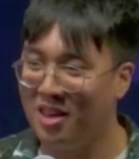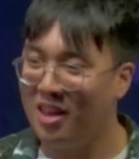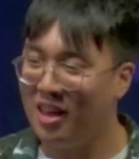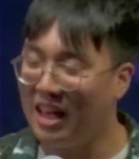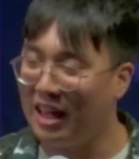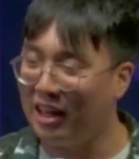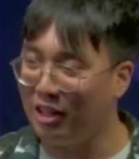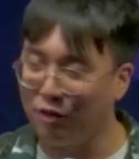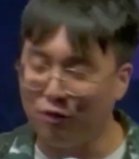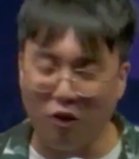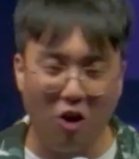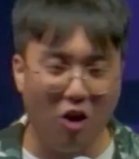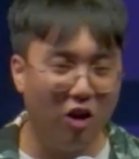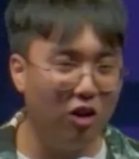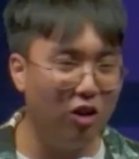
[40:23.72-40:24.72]
And if
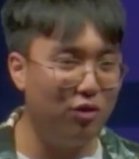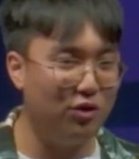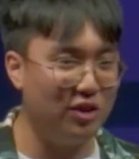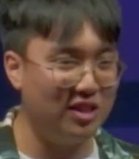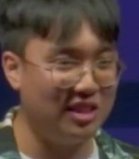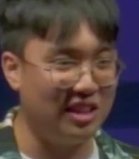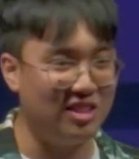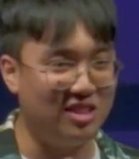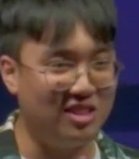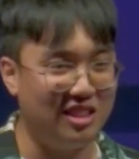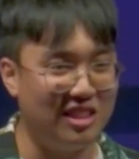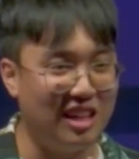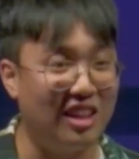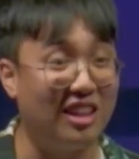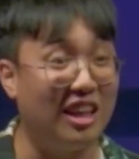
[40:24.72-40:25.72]
all of us can see
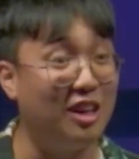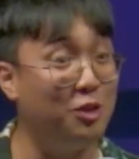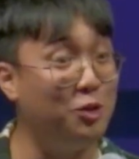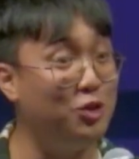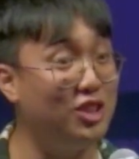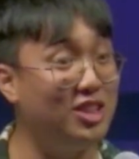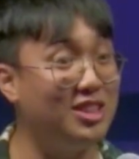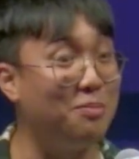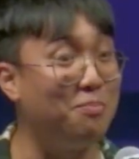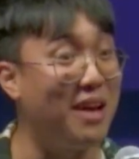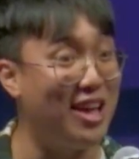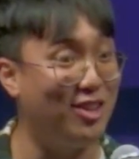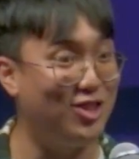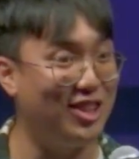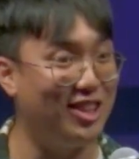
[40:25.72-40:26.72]
that, can you just
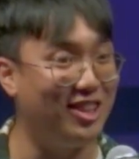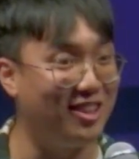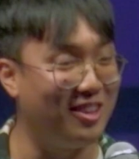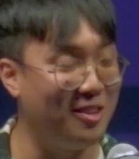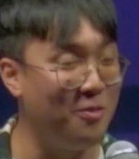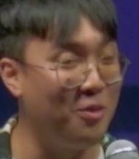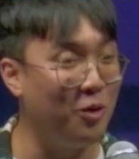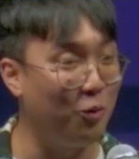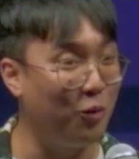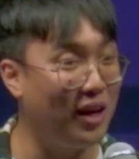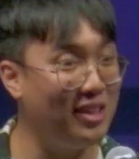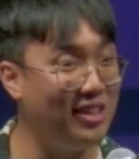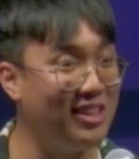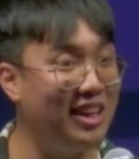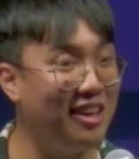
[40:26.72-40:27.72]
imagine
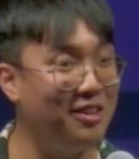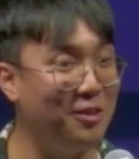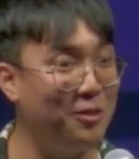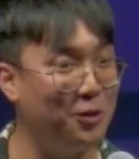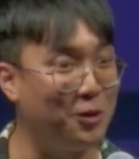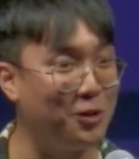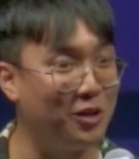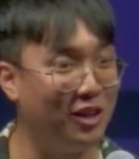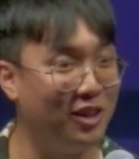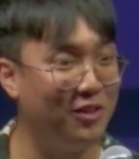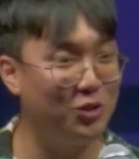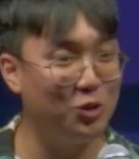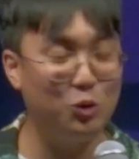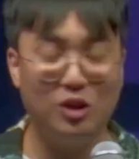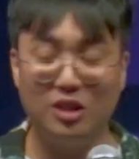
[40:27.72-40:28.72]
1 year down the road,
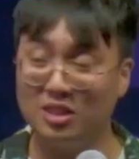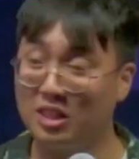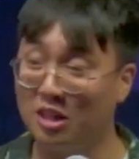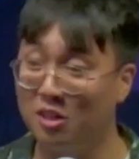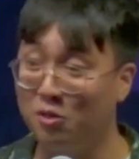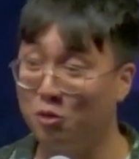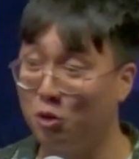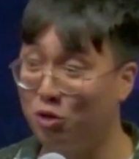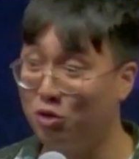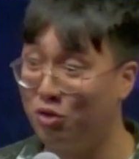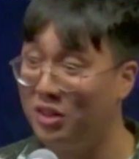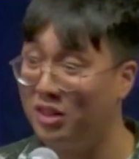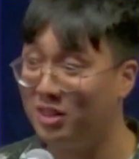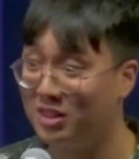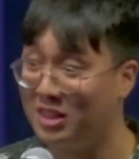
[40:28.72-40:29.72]
2 years down the road, 3
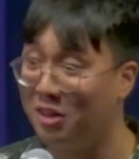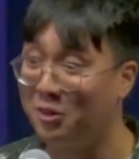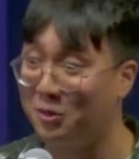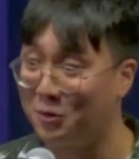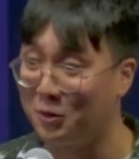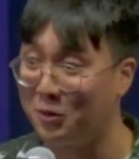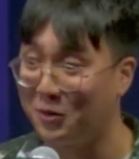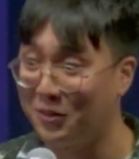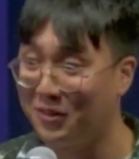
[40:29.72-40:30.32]
years down the road?